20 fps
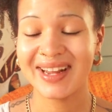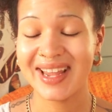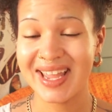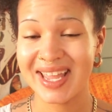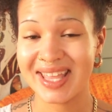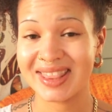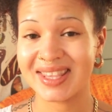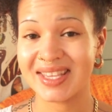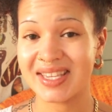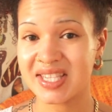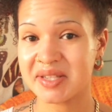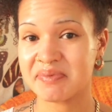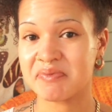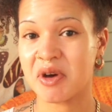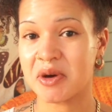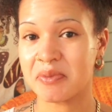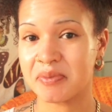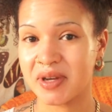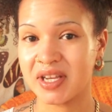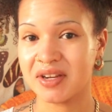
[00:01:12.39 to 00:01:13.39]
in this
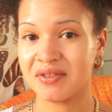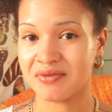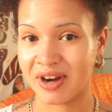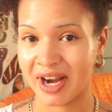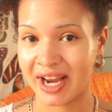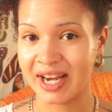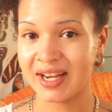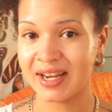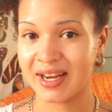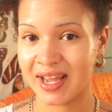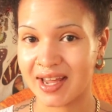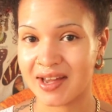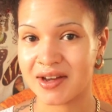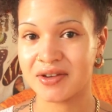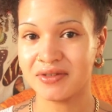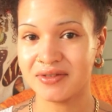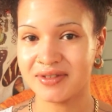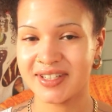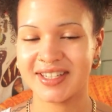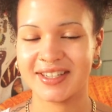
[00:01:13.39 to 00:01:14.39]
moment right
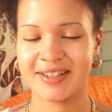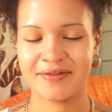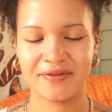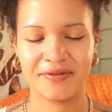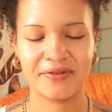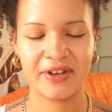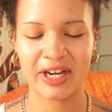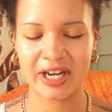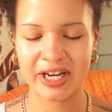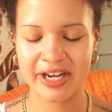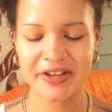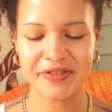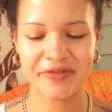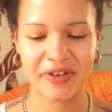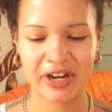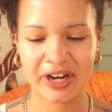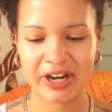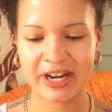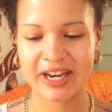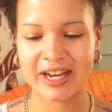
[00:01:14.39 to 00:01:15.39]
now, very,
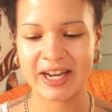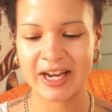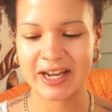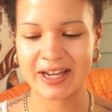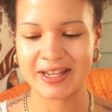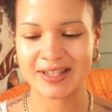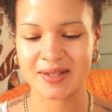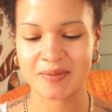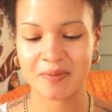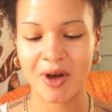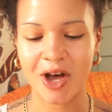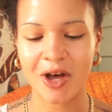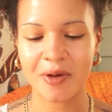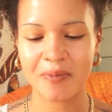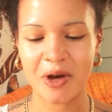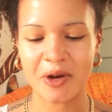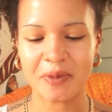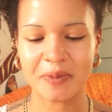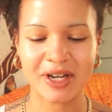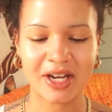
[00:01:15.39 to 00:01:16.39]
very small
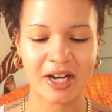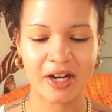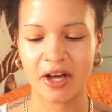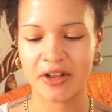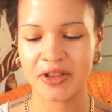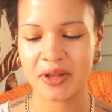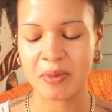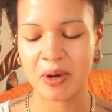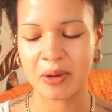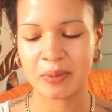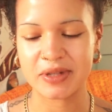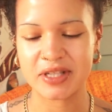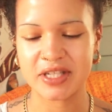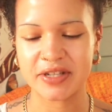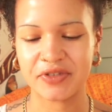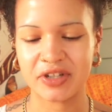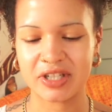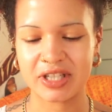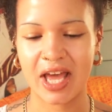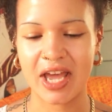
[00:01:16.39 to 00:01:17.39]
moment in all the moments
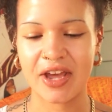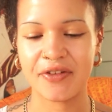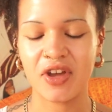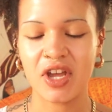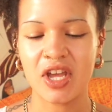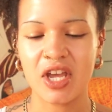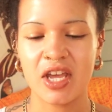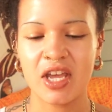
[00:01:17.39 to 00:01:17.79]
of your life,